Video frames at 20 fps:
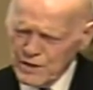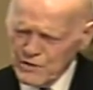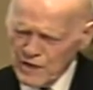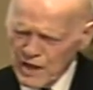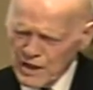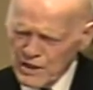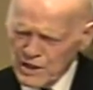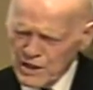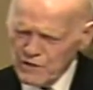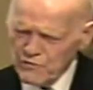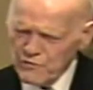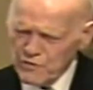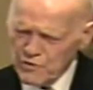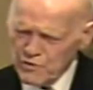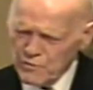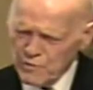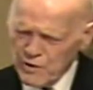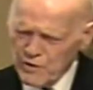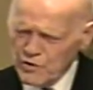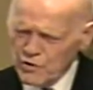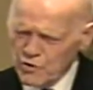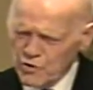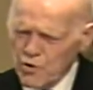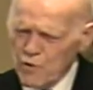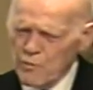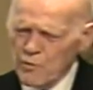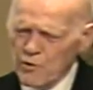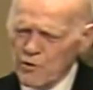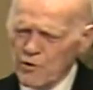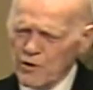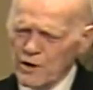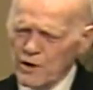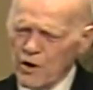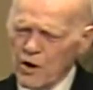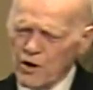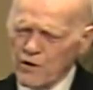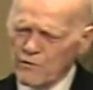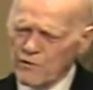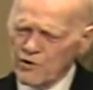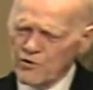Thank Thee for Brother Cooper and
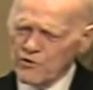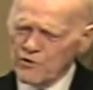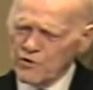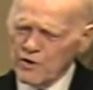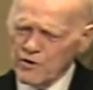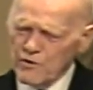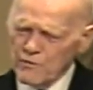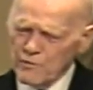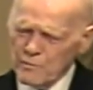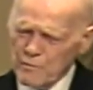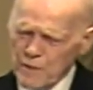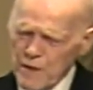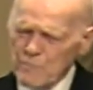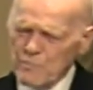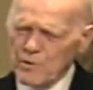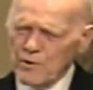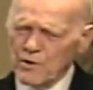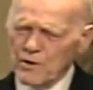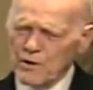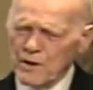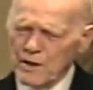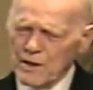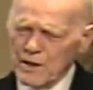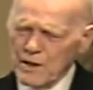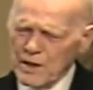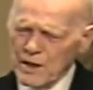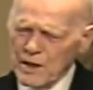all of his people,